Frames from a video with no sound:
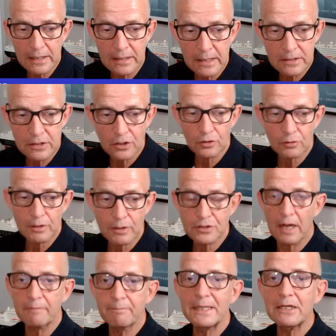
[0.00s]
It's a good question.
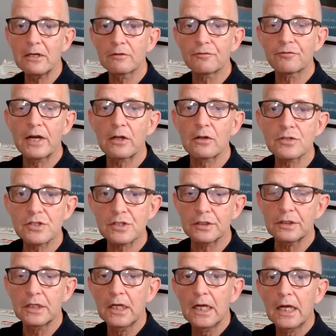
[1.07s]
I've been on Fred Olsen
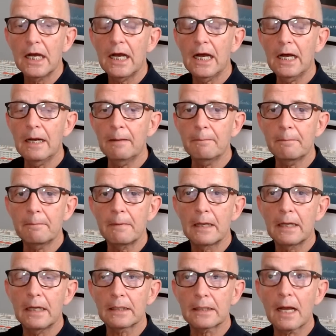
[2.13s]

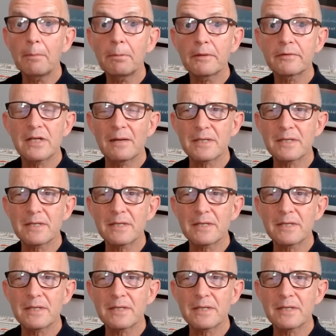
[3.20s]
a couple of times.